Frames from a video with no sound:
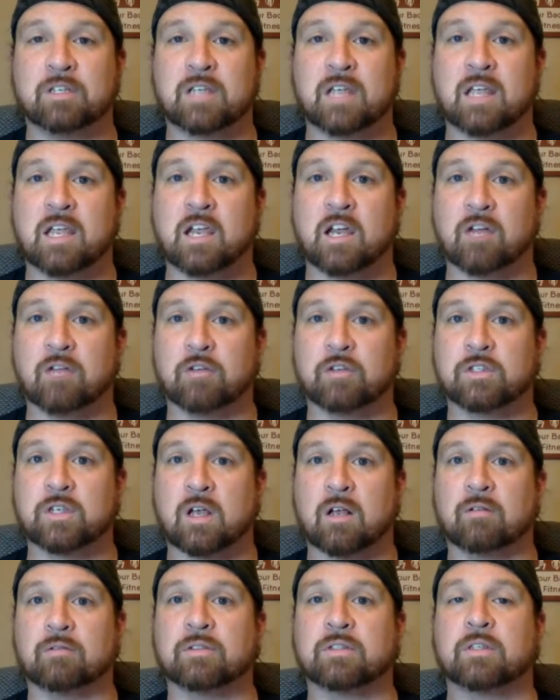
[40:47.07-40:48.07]
Take care of
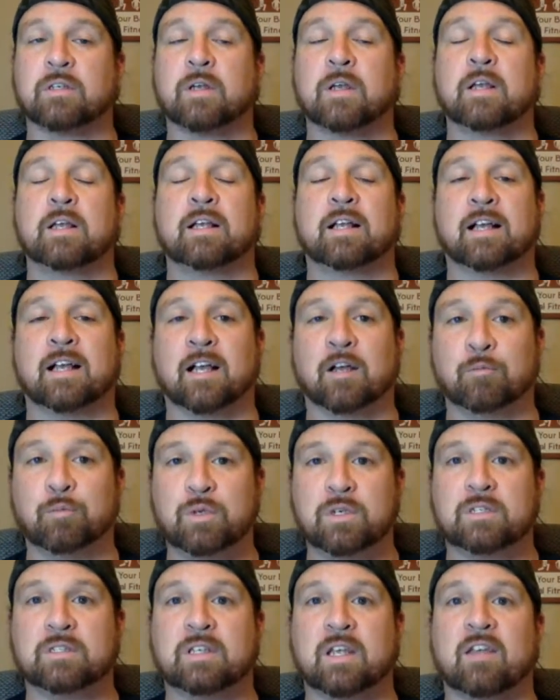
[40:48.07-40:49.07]
yourselves.
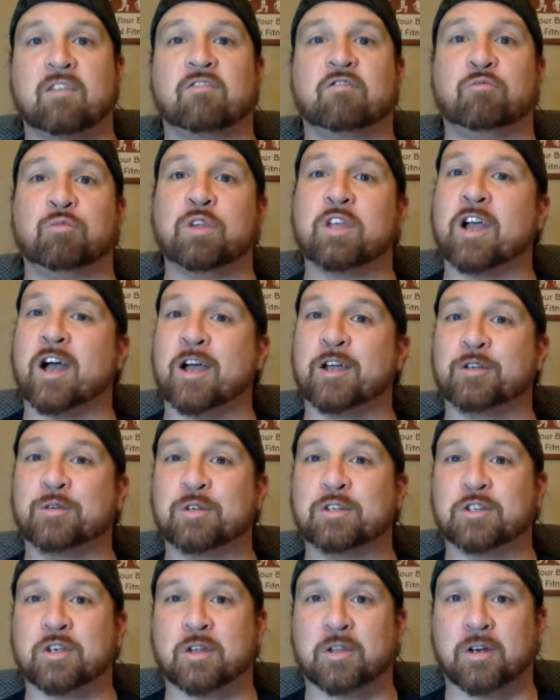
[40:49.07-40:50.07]
Be safe. Be kind
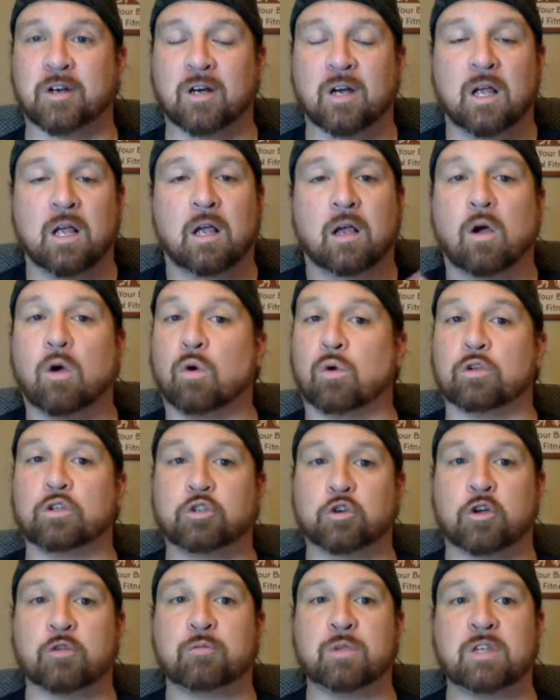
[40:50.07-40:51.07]
to each other. Oh,
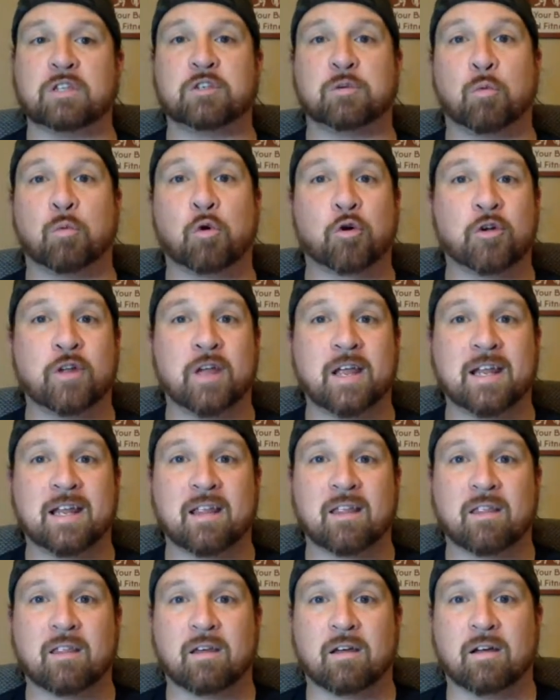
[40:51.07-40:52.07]
join me tomorrow night
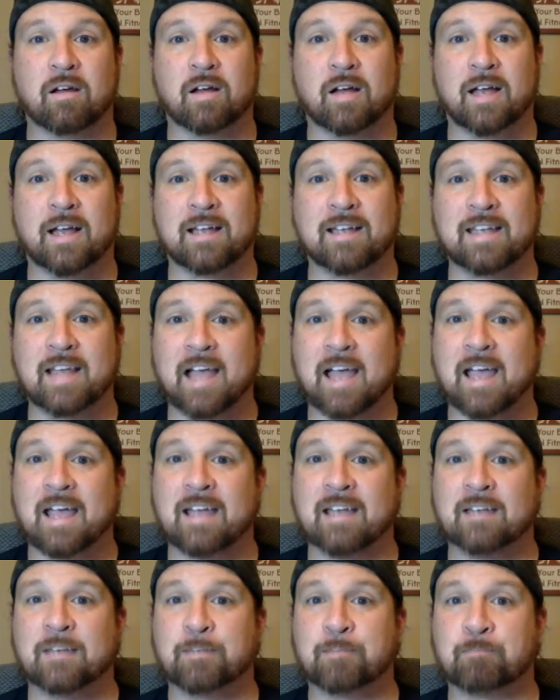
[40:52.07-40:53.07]
at
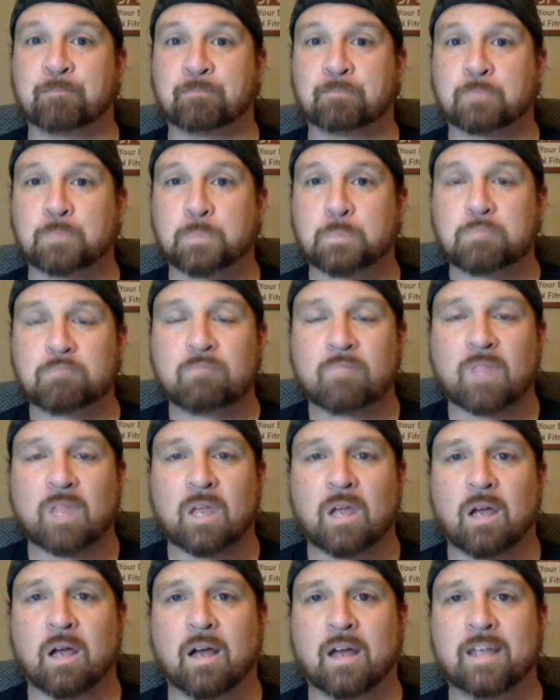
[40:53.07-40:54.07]
9
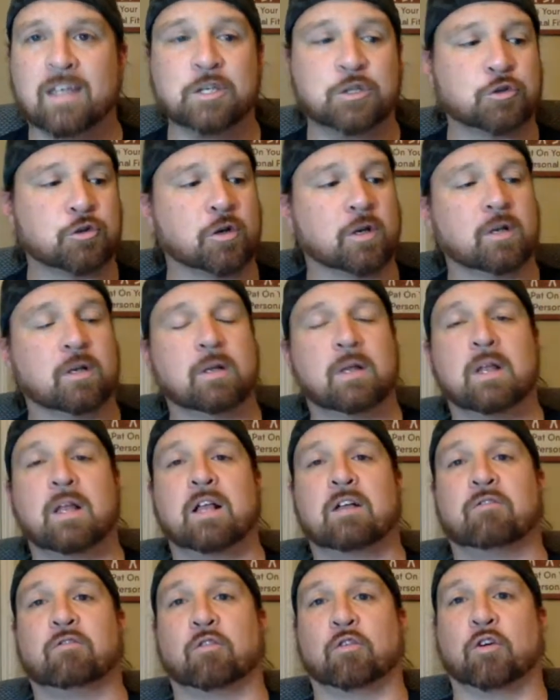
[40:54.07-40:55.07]
Eastern
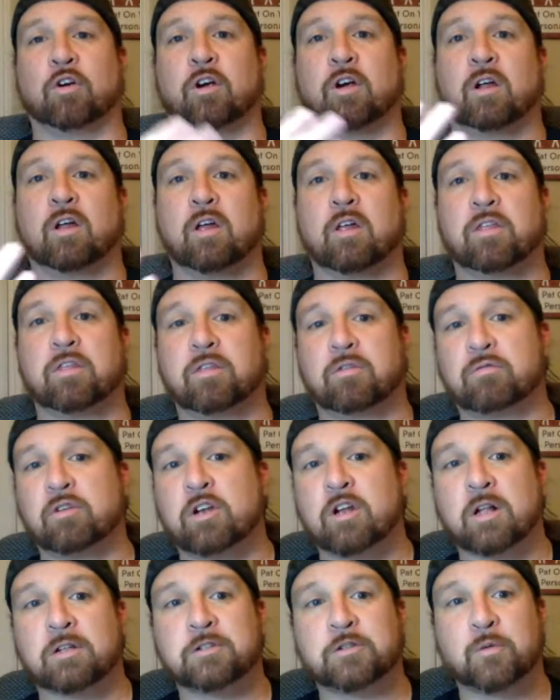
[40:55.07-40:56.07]
for
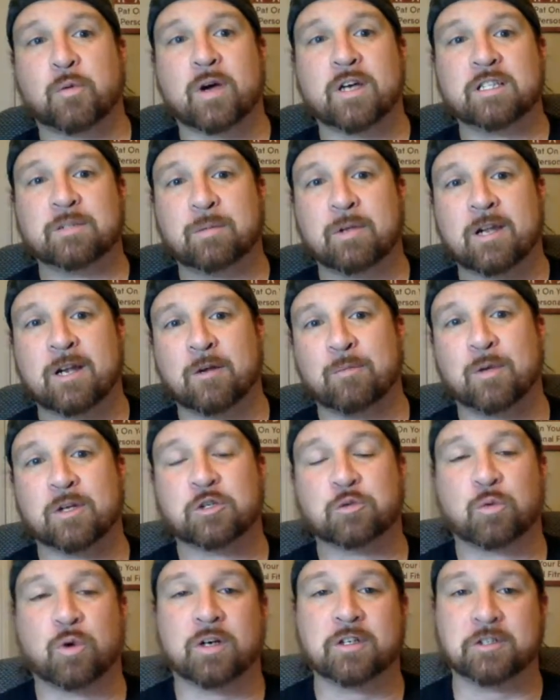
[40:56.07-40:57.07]
3 Not So Wise Men and a
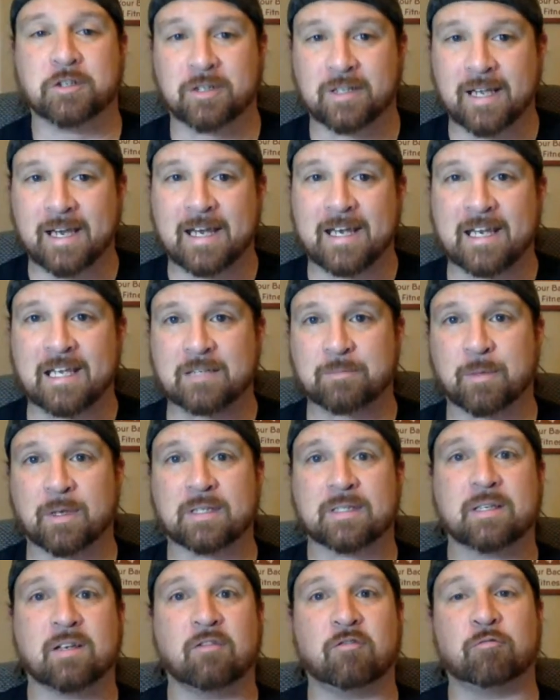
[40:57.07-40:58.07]
Much Wiser Ladies.
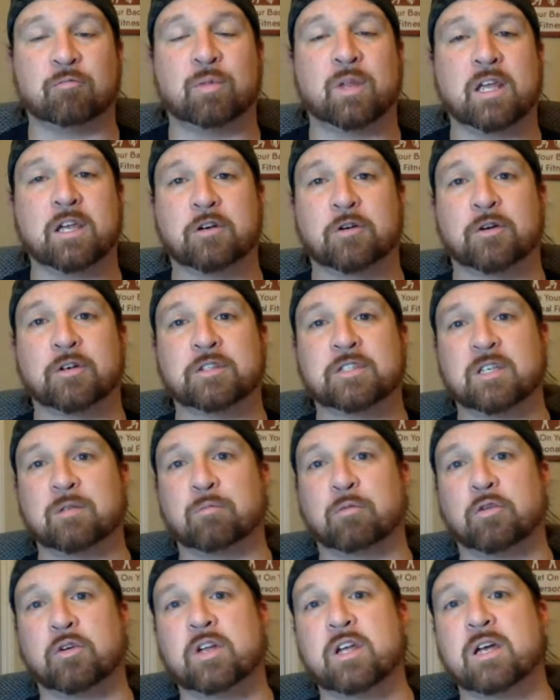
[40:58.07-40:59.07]
Myself, Blake, Chris,
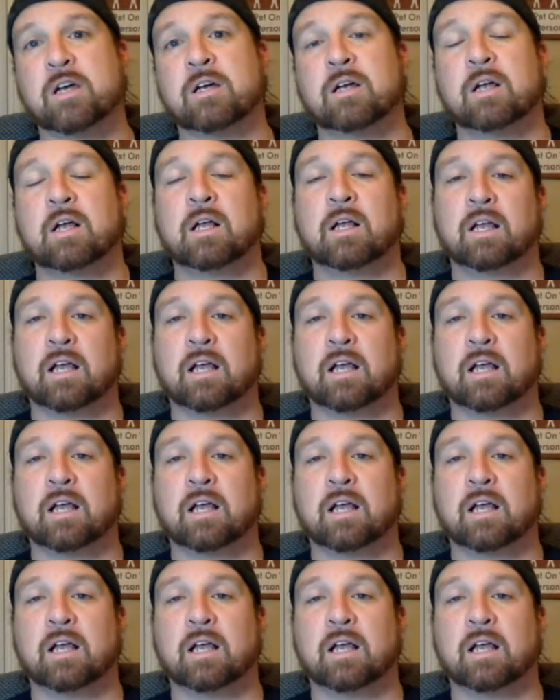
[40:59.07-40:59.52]
and Maria.